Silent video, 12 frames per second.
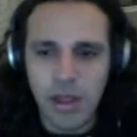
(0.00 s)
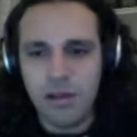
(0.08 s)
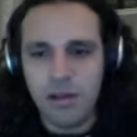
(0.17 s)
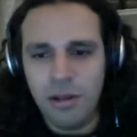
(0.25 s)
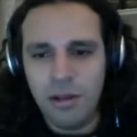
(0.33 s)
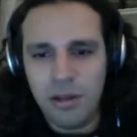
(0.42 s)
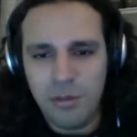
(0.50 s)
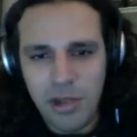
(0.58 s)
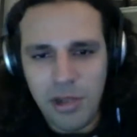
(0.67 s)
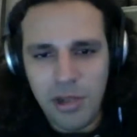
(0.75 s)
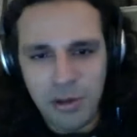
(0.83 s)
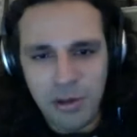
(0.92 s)
let me
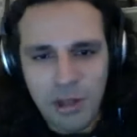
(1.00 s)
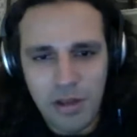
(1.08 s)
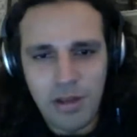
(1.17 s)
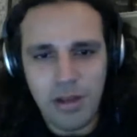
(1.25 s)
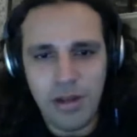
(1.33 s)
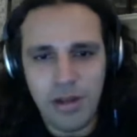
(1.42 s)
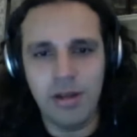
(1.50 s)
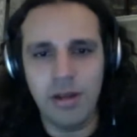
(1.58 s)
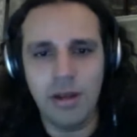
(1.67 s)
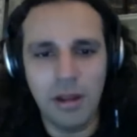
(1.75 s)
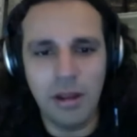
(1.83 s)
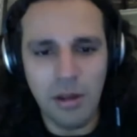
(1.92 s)
also add a
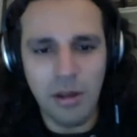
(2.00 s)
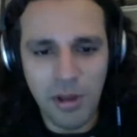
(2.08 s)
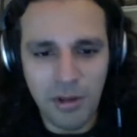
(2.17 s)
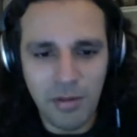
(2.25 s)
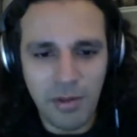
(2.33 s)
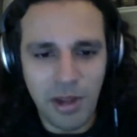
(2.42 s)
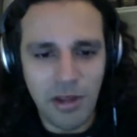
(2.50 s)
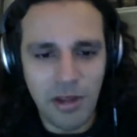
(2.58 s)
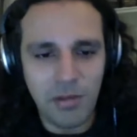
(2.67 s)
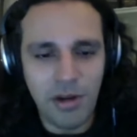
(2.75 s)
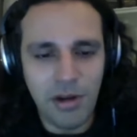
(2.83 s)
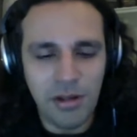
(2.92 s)
little bit of my
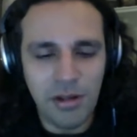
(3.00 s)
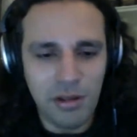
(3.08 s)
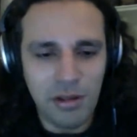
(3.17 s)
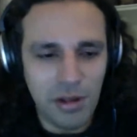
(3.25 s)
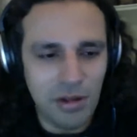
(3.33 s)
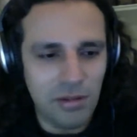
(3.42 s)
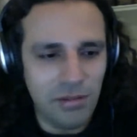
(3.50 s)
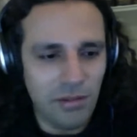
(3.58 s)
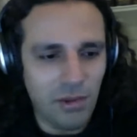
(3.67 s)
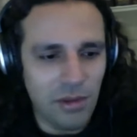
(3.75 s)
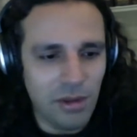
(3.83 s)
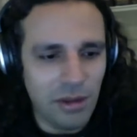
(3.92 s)
experience on that on
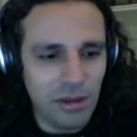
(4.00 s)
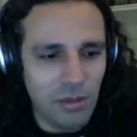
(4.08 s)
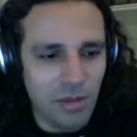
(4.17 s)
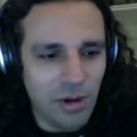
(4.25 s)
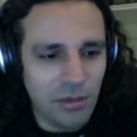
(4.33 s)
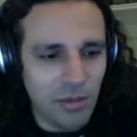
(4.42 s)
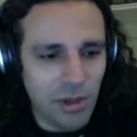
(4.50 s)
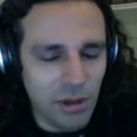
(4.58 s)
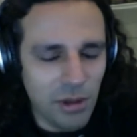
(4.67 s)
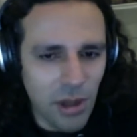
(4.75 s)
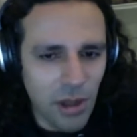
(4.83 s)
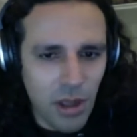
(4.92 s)
that department.
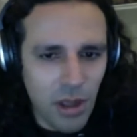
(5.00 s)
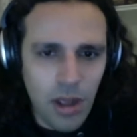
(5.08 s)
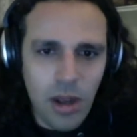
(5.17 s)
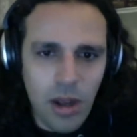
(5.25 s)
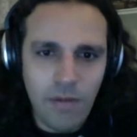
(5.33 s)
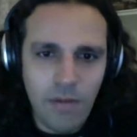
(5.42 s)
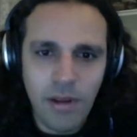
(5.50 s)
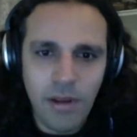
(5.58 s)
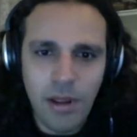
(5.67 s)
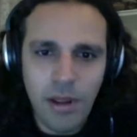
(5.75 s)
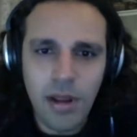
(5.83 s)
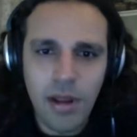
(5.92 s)
I think
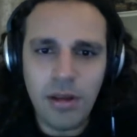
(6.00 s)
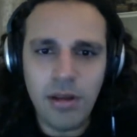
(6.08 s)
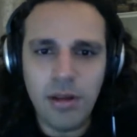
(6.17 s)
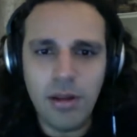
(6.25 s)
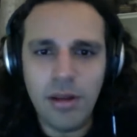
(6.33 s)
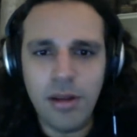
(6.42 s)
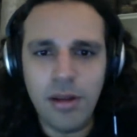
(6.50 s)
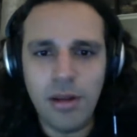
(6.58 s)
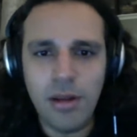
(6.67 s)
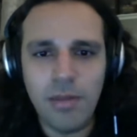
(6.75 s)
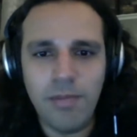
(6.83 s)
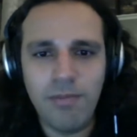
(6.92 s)
that uh,
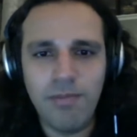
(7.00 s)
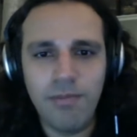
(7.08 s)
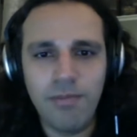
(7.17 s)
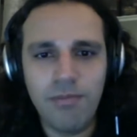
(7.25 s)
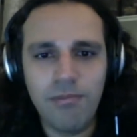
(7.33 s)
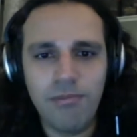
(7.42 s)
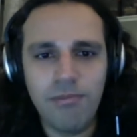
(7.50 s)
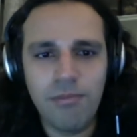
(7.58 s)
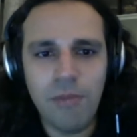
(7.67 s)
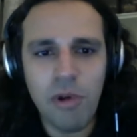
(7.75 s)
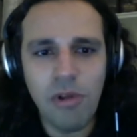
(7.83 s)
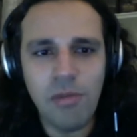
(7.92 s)

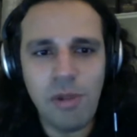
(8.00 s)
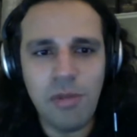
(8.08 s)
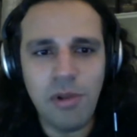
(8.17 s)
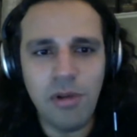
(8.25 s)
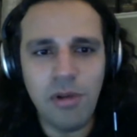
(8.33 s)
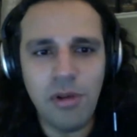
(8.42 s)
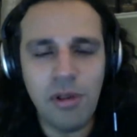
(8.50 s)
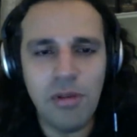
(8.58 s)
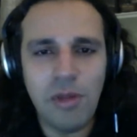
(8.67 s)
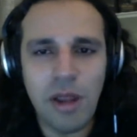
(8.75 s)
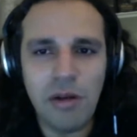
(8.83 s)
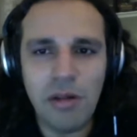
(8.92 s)
most people look into
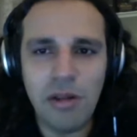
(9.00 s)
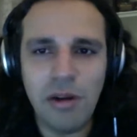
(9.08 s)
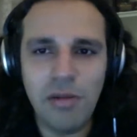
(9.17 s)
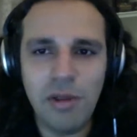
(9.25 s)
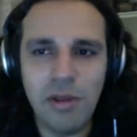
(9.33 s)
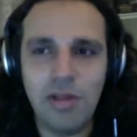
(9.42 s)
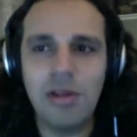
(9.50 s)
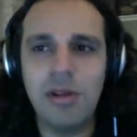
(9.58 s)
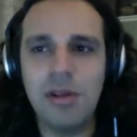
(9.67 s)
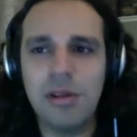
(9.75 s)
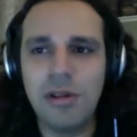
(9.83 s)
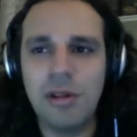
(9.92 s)

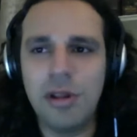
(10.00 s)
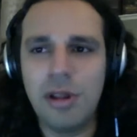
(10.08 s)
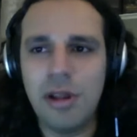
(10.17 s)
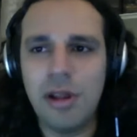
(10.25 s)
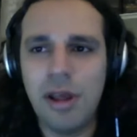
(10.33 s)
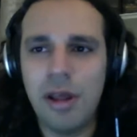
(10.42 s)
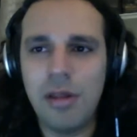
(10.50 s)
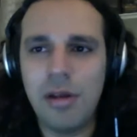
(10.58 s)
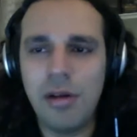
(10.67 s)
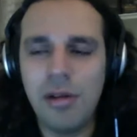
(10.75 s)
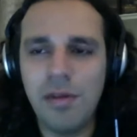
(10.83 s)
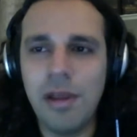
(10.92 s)
microservices as a good
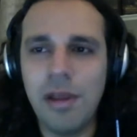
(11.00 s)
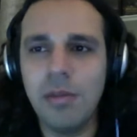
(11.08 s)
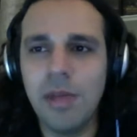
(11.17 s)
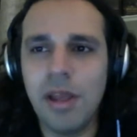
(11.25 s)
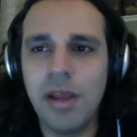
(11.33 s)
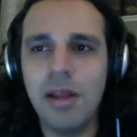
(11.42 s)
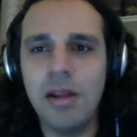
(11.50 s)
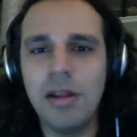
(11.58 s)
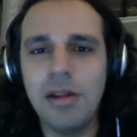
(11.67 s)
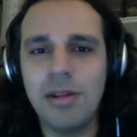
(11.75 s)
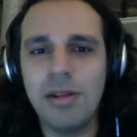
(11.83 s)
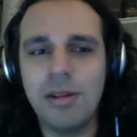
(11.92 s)
thing
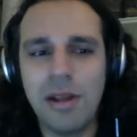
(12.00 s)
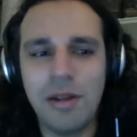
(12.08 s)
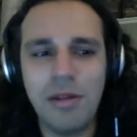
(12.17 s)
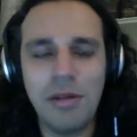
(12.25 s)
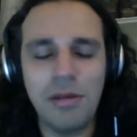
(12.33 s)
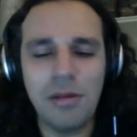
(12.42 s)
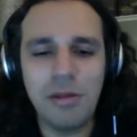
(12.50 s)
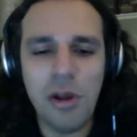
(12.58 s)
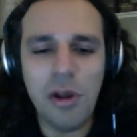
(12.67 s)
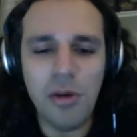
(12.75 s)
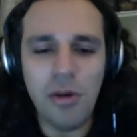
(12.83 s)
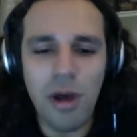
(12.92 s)
because they didn't
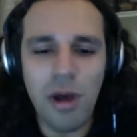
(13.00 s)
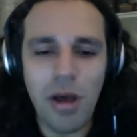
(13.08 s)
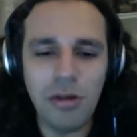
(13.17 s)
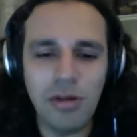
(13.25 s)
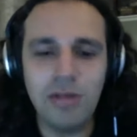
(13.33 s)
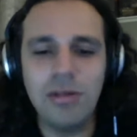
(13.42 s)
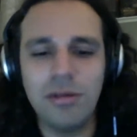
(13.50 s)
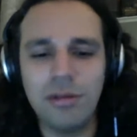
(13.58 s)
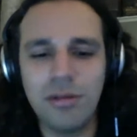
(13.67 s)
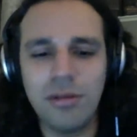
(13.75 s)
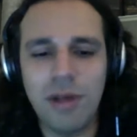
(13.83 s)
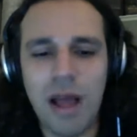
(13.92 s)
know how
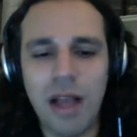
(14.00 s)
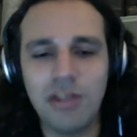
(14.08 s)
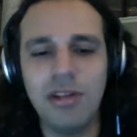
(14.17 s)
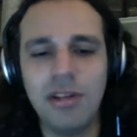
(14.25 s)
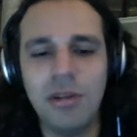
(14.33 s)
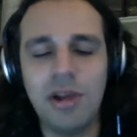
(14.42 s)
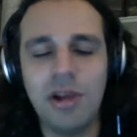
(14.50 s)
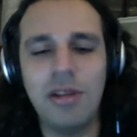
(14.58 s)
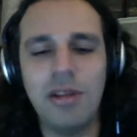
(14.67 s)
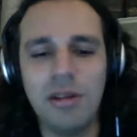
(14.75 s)
to actually write